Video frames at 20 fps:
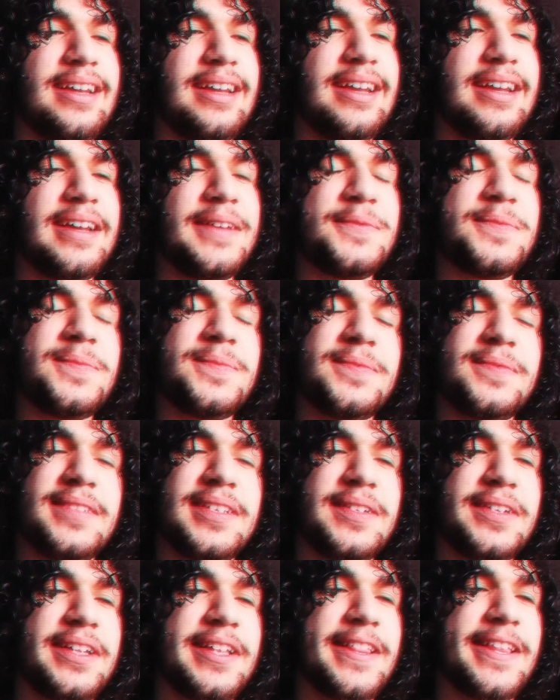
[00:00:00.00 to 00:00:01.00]
And
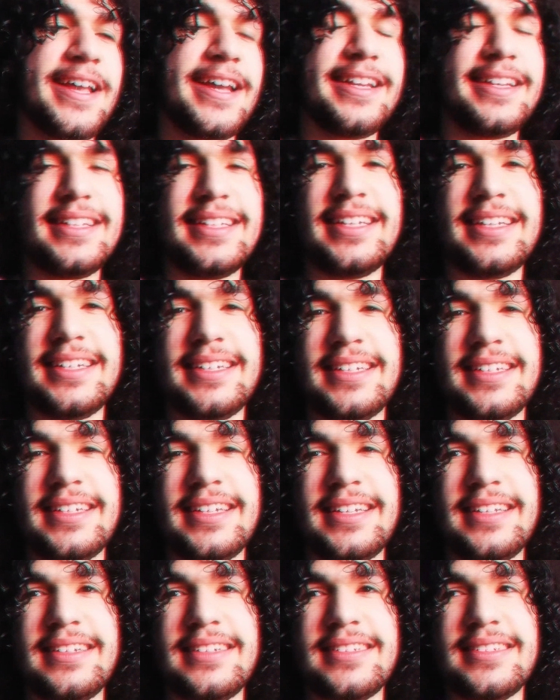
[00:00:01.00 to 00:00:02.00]
I needed
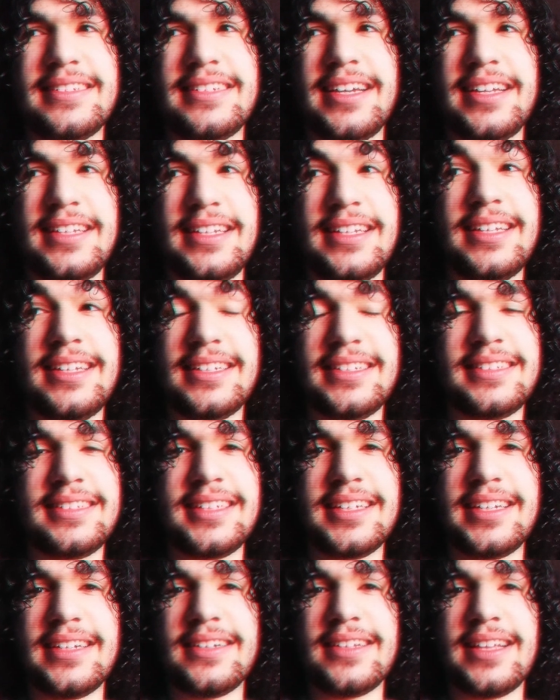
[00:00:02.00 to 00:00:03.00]
it. I needed to
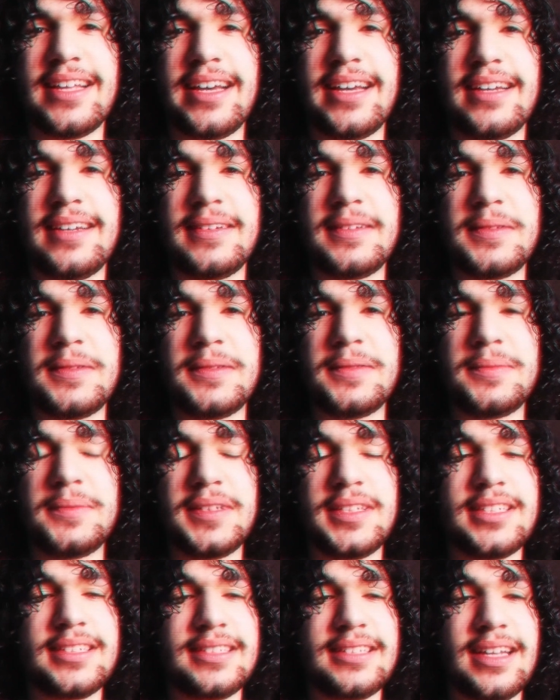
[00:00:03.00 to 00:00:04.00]
hear that
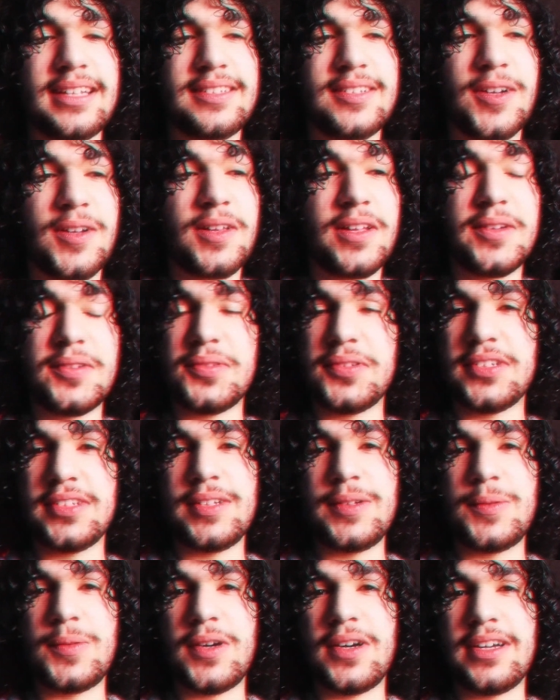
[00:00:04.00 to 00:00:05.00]
because that's all I
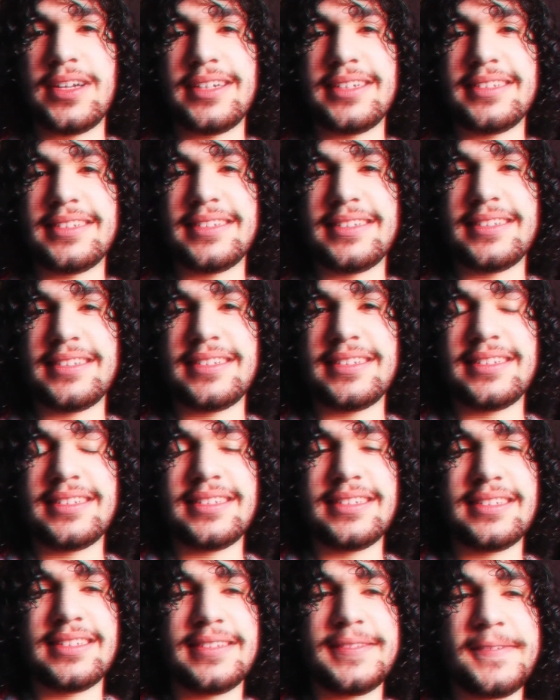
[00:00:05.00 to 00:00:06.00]
really want.
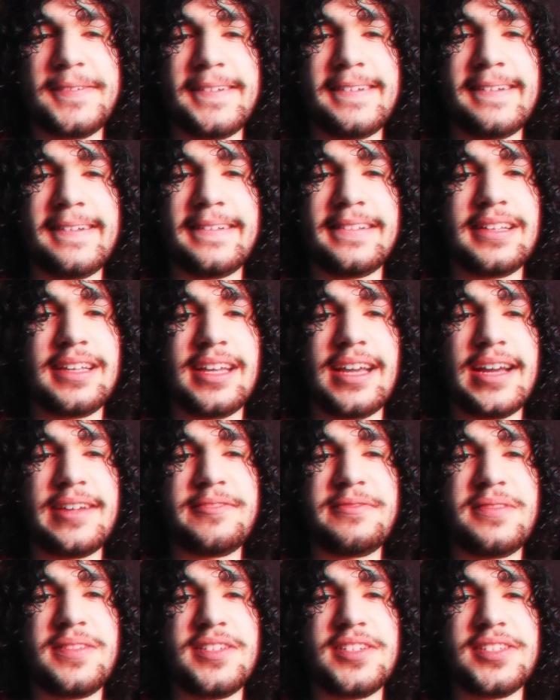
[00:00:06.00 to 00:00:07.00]
Like,
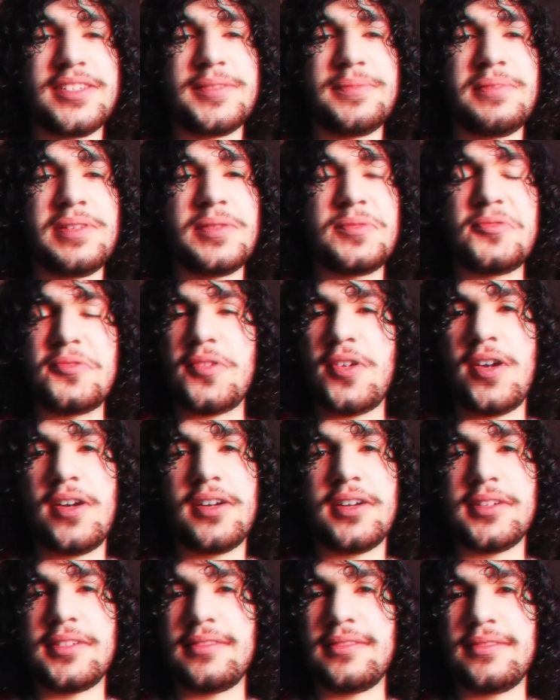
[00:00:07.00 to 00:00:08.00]
I've just been
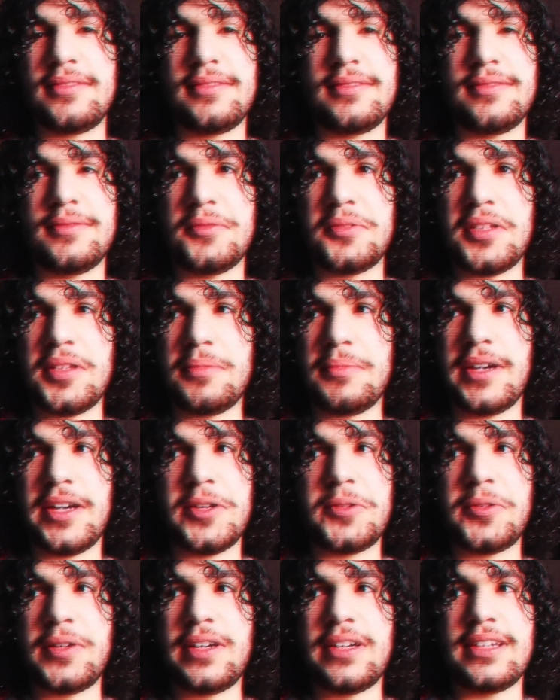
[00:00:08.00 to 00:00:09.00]
wrong with my
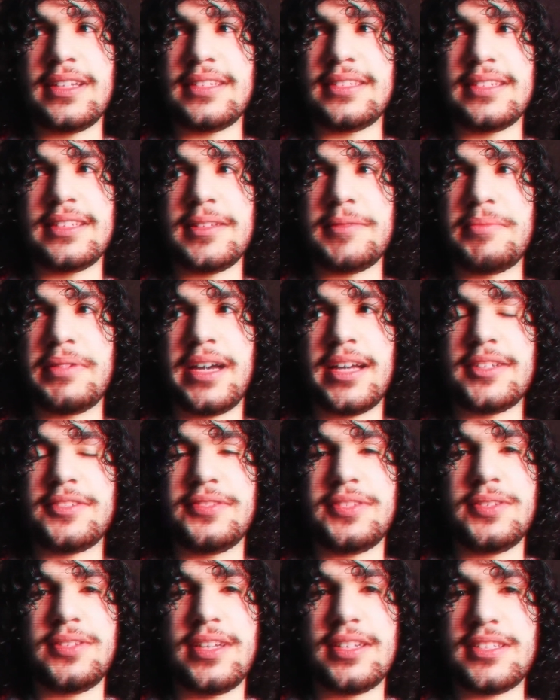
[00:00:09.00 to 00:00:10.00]
awareness in the past
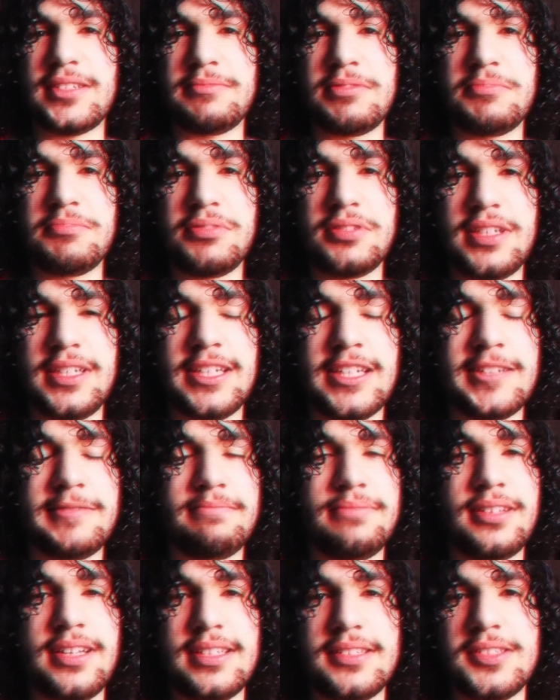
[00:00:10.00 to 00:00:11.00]
few days. I've been putting it
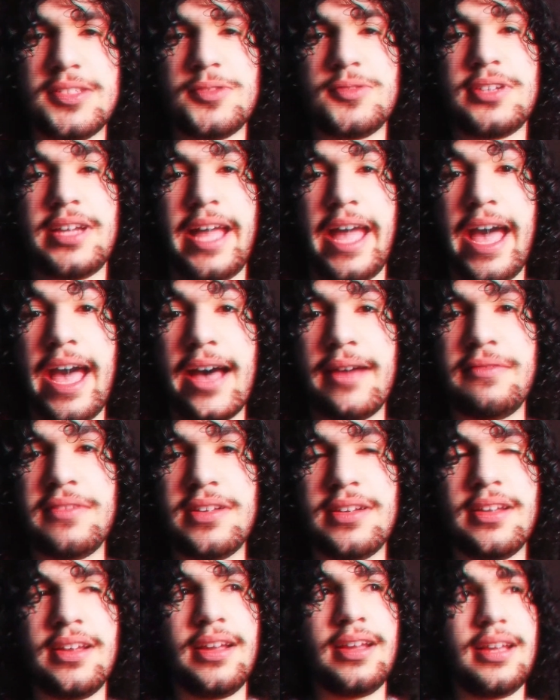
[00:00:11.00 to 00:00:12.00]
in places which I
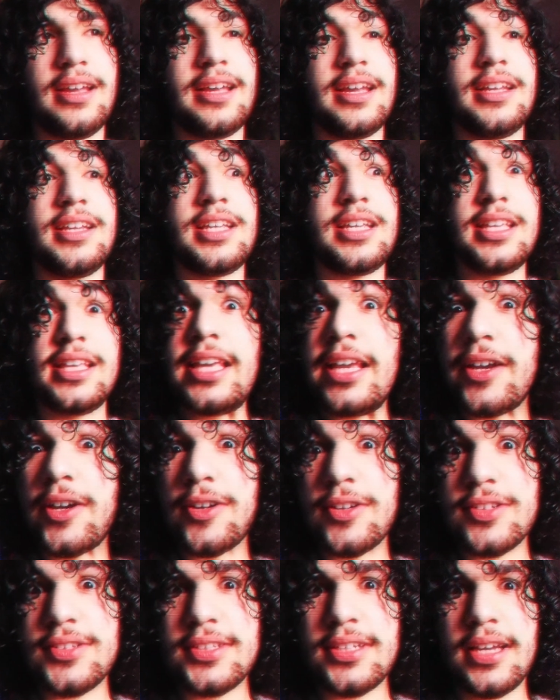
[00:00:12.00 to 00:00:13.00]
haven't in
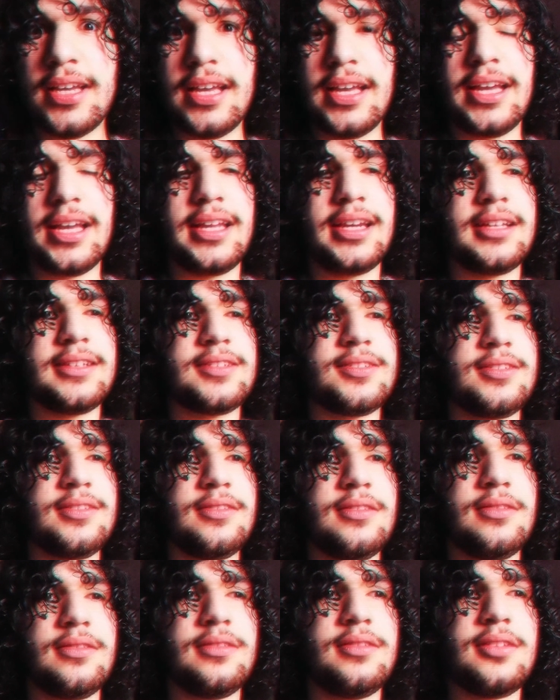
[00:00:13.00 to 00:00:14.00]
years, and it's
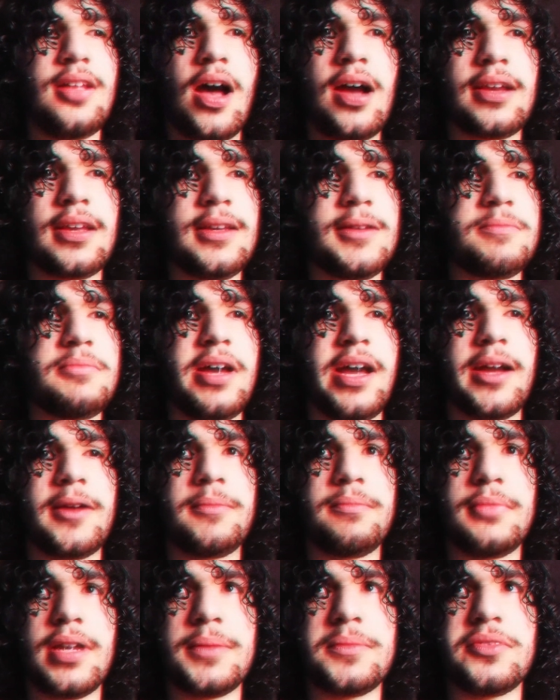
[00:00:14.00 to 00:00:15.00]
knocking back
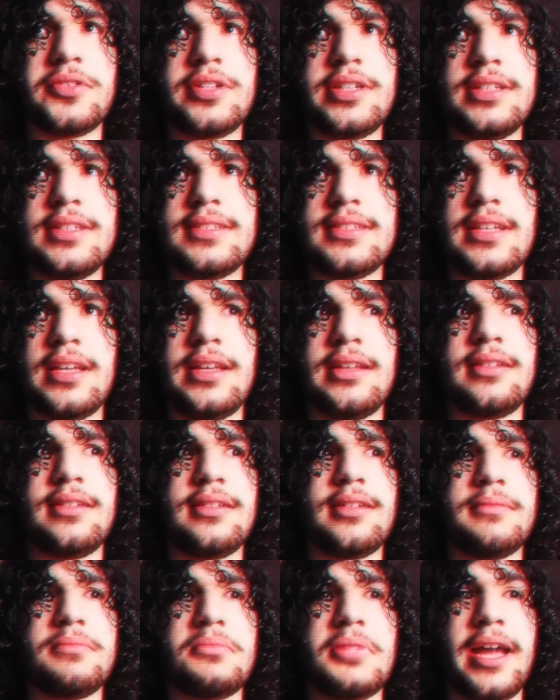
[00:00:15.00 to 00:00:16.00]
memories
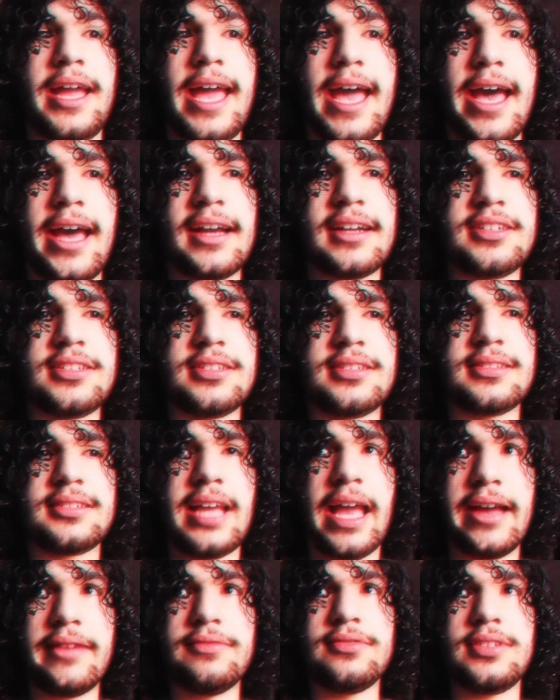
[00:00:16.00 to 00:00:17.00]
and my actions,
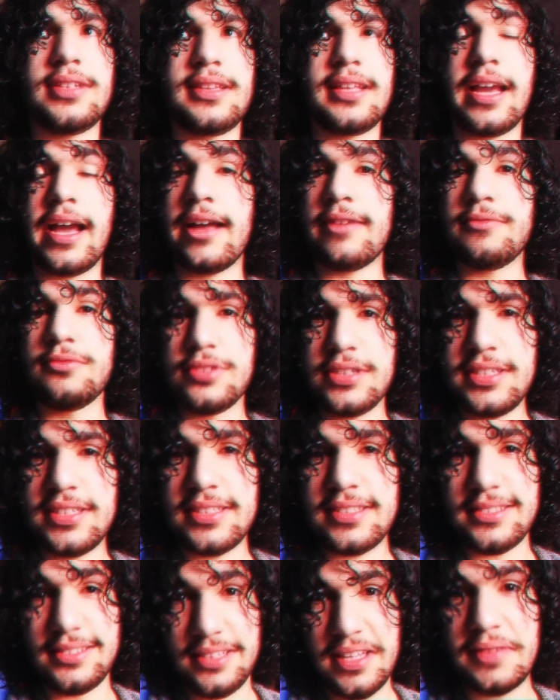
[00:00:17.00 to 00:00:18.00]
everything. I've
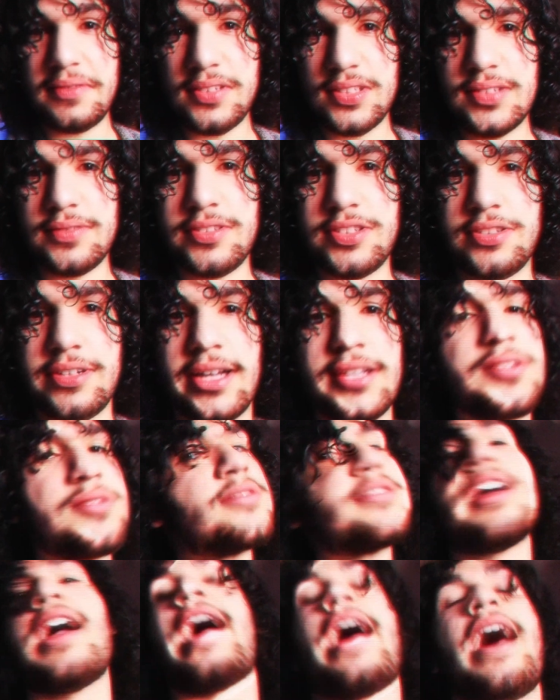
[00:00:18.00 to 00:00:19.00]
reached levels of stress
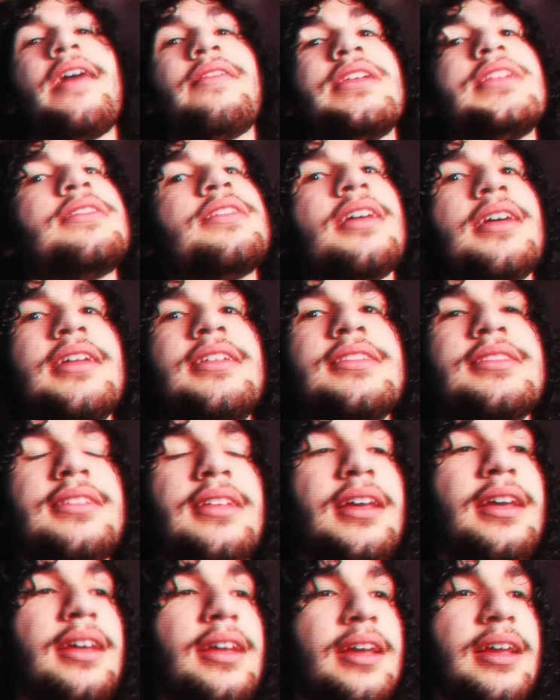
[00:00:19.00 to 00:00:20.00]
which I haven't touched
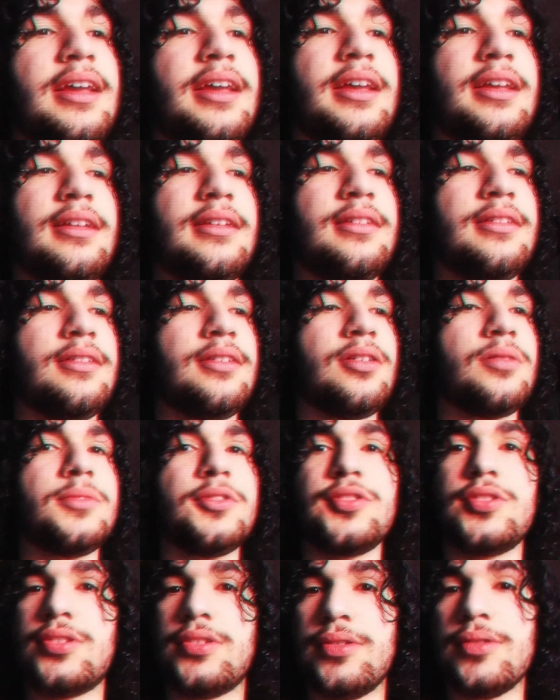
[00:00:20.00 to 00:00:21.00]
in
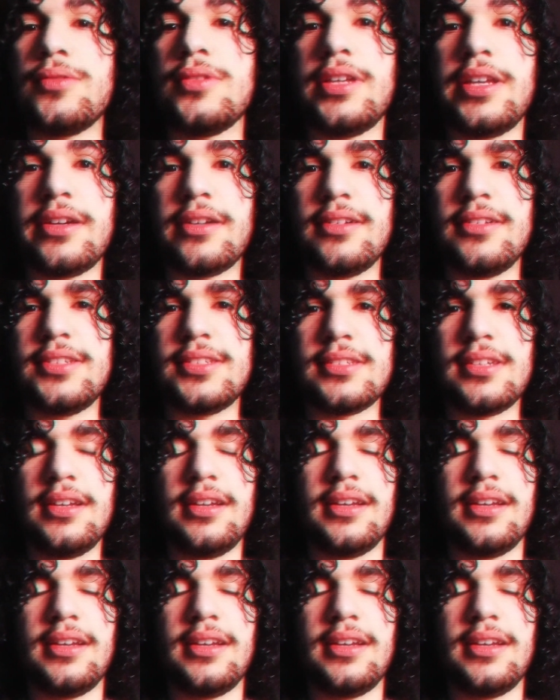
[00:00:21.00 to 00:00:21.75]
almost 2 years.